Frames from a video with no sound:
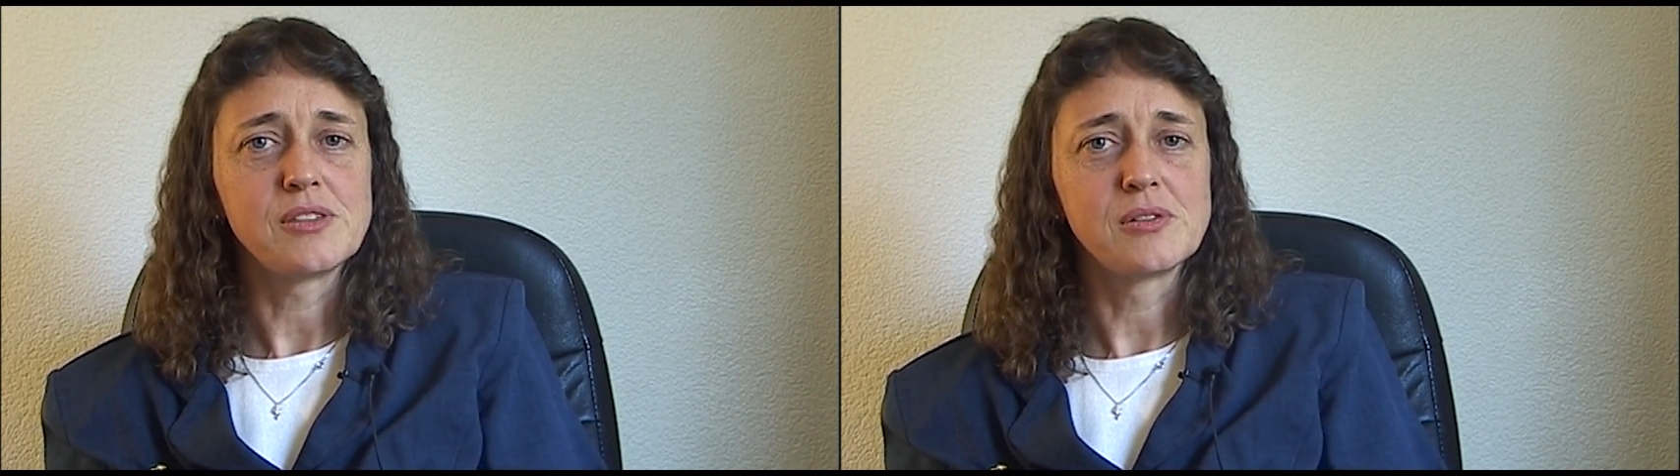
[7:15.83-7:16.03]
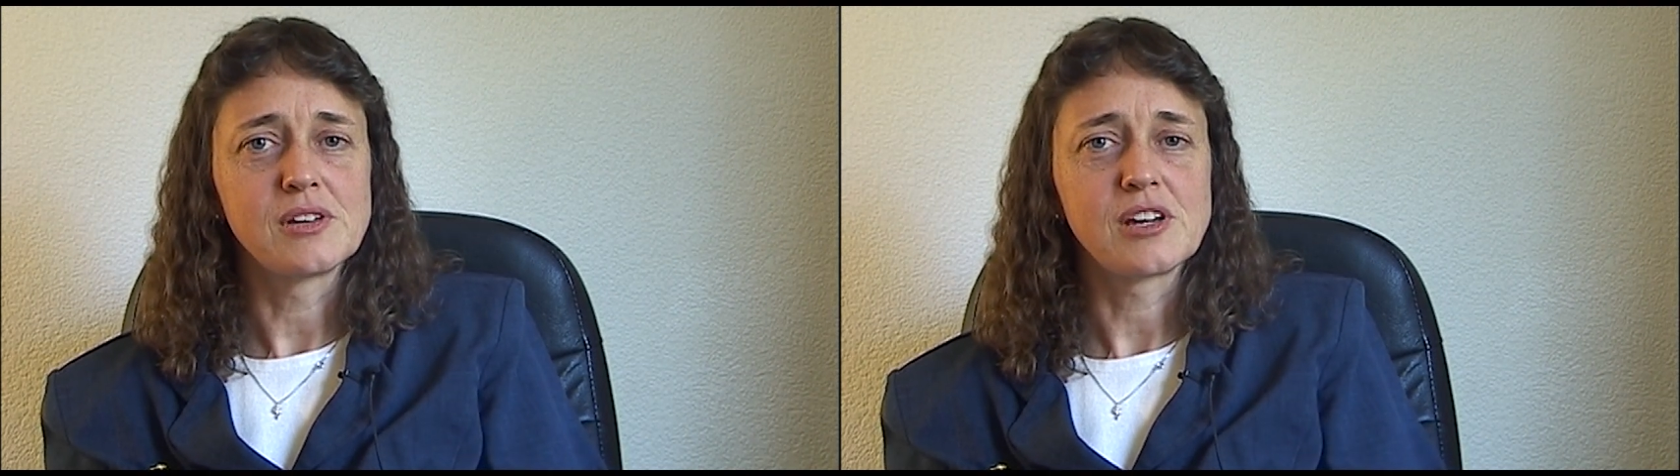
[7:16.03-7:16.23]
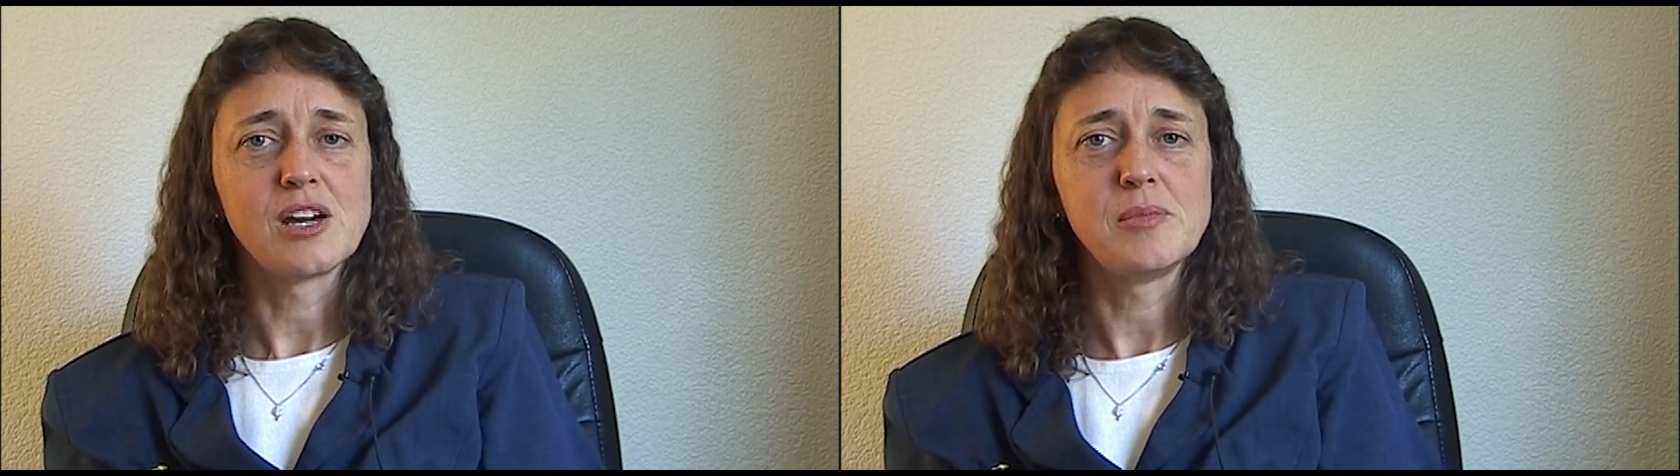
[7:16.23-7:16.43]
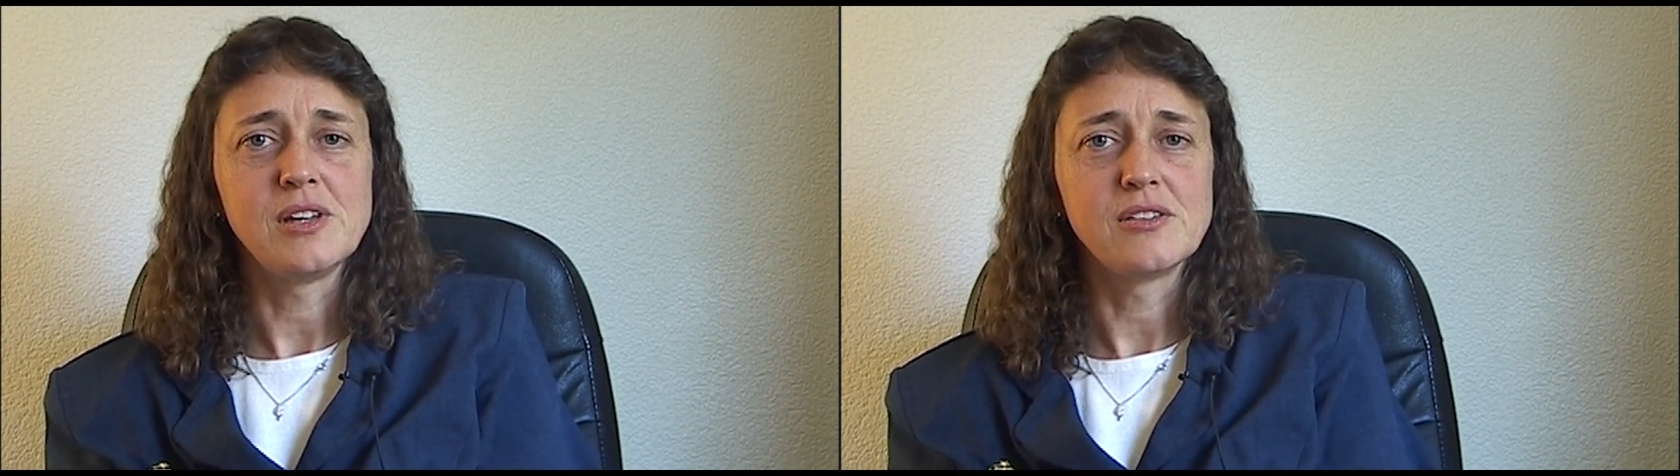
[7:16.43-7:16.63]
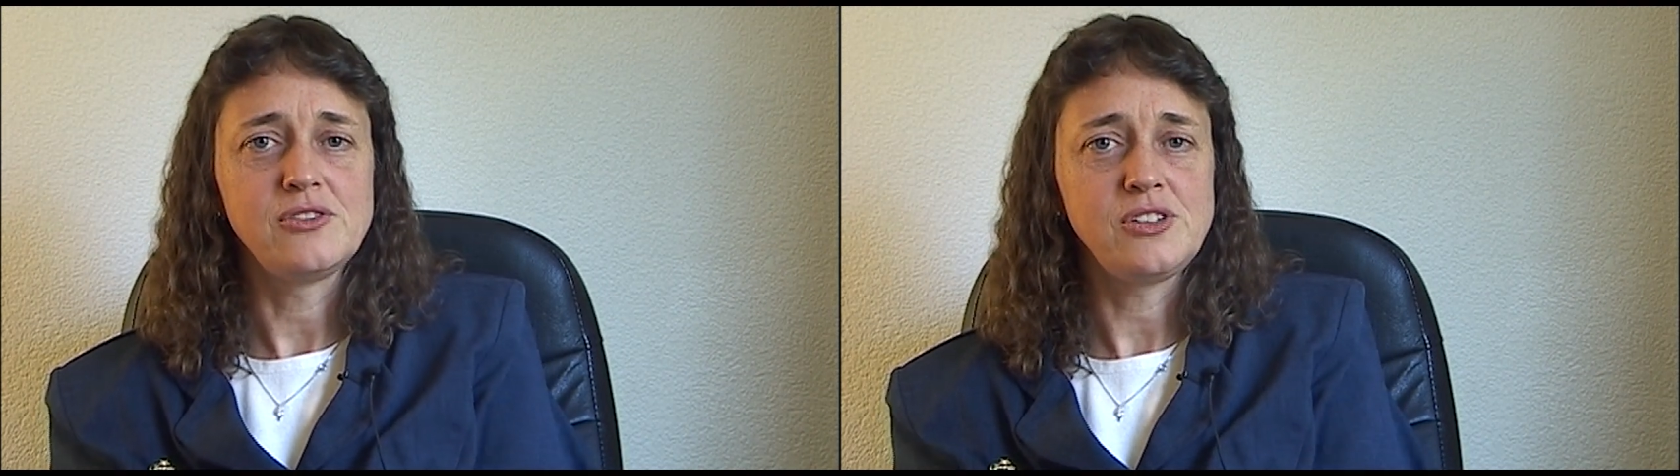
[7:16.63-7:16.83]
through the
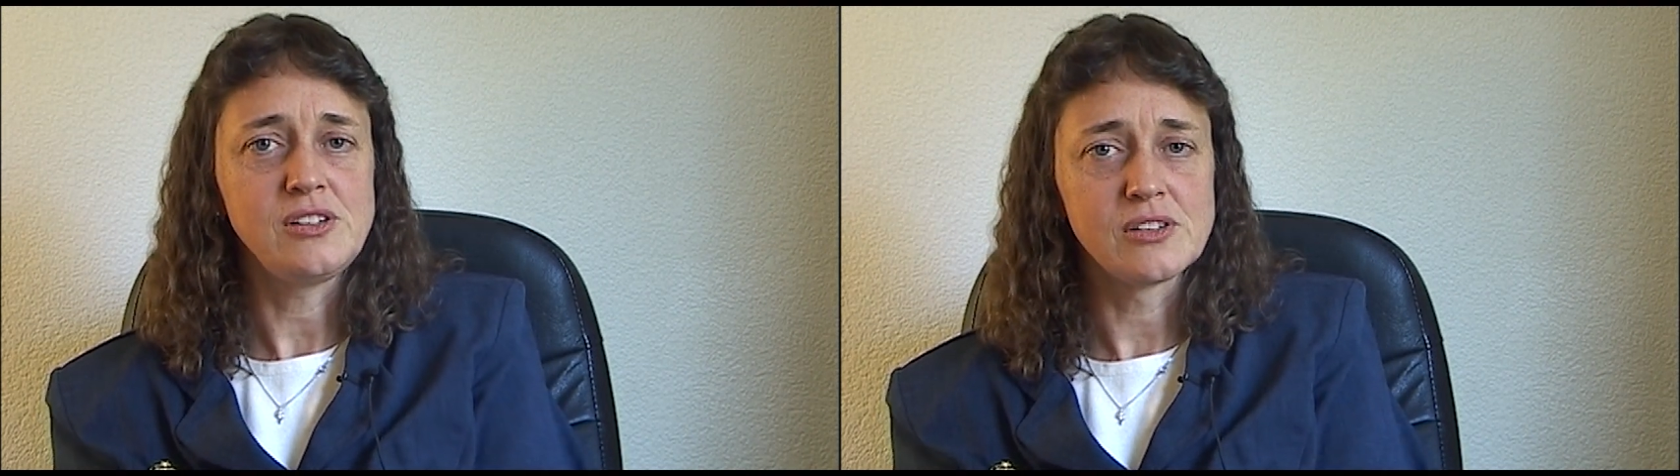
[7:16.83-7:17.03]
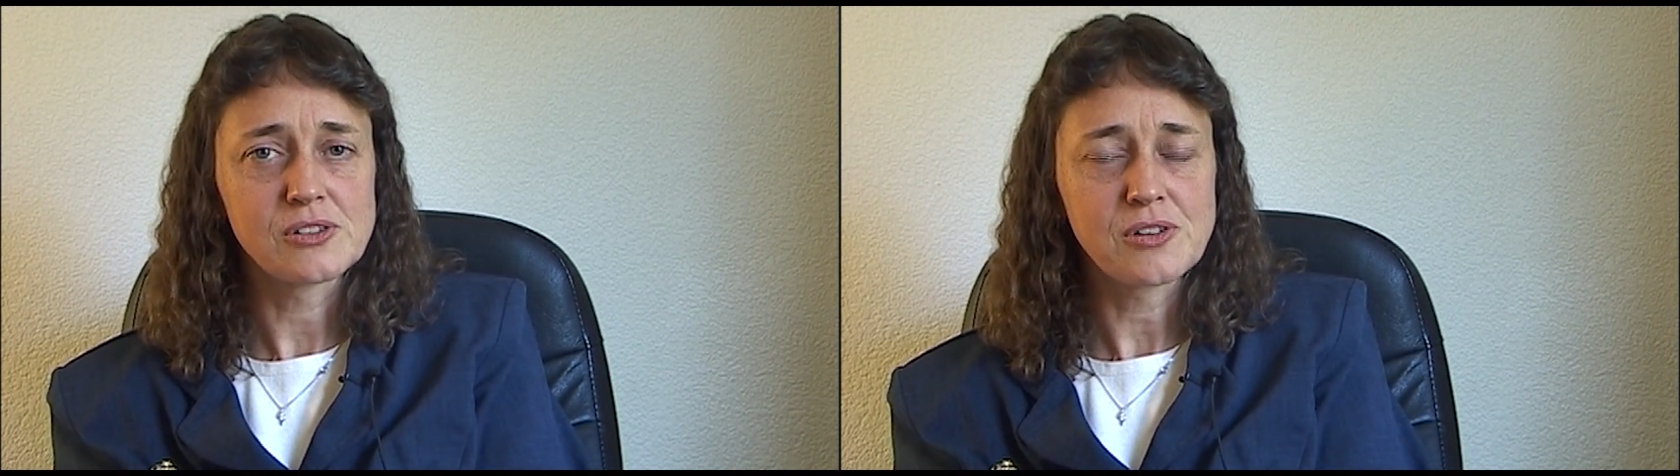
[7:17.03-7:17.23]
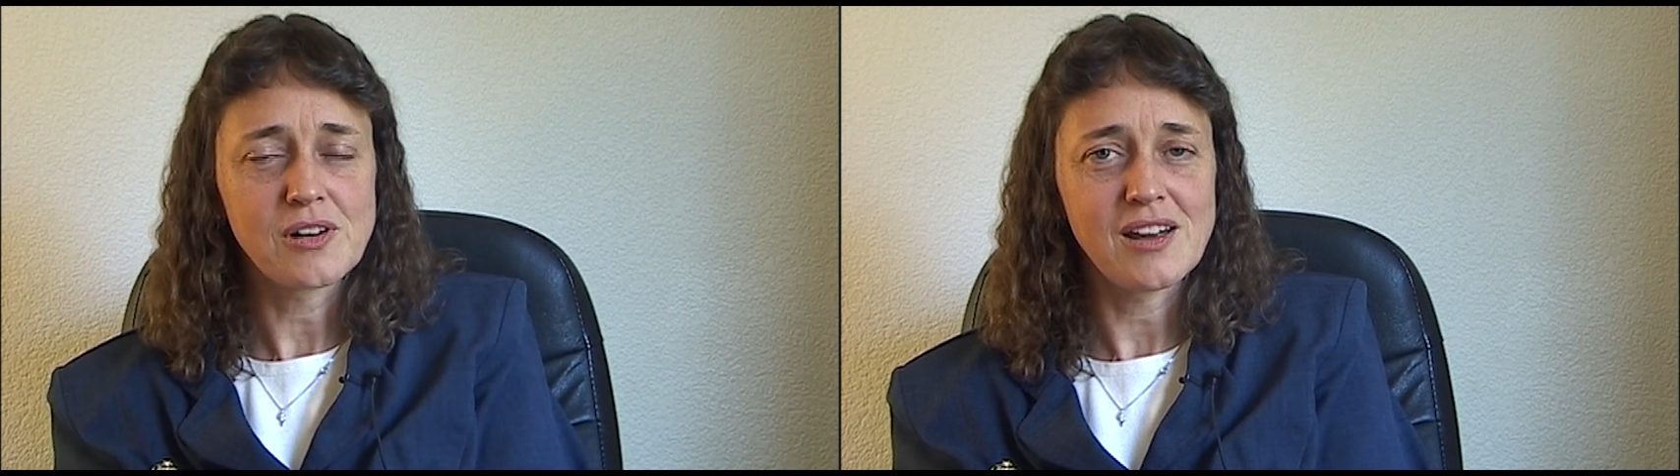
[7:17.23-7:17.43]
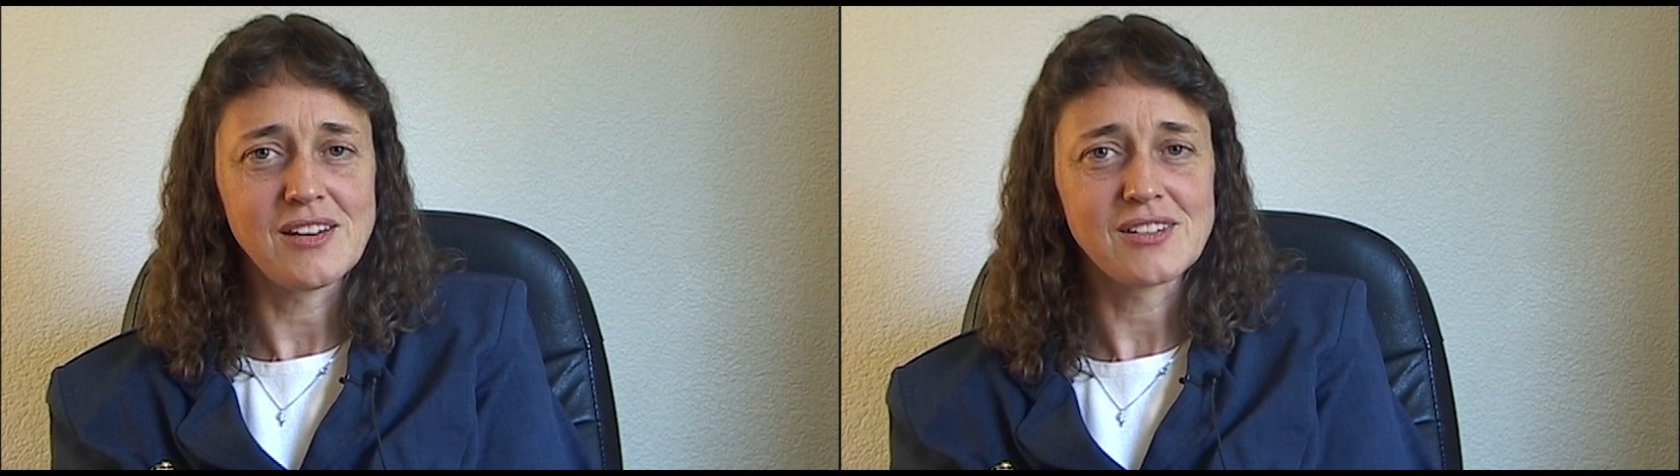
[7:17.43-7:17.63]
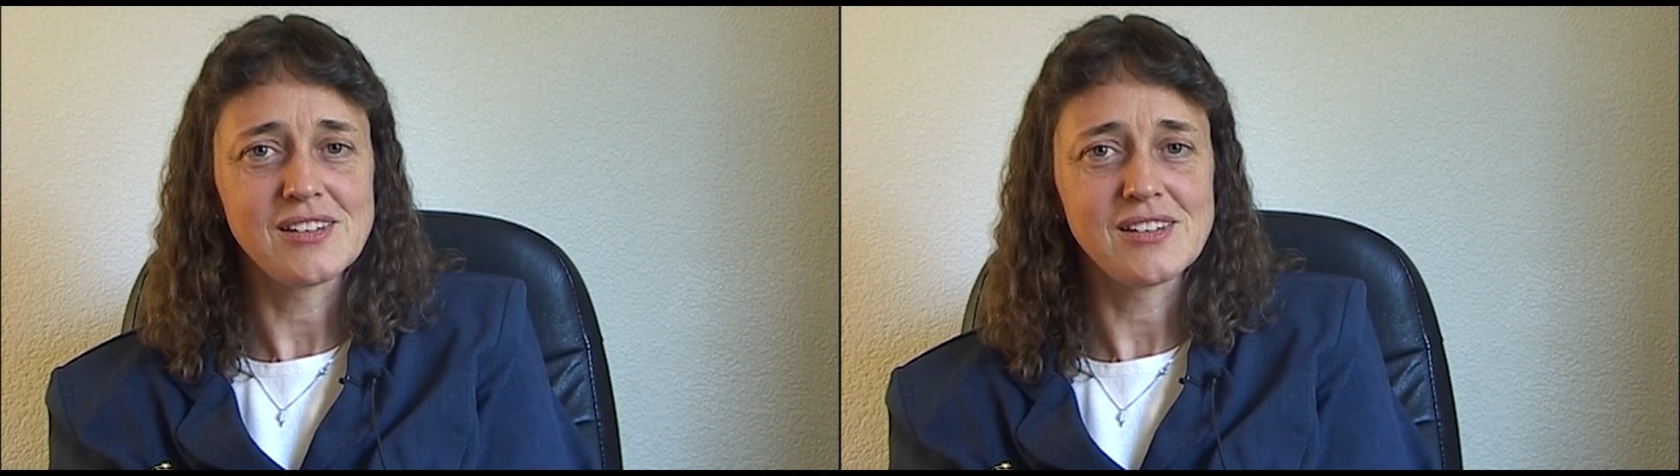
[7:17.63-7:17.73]
coming of Jesus Christ.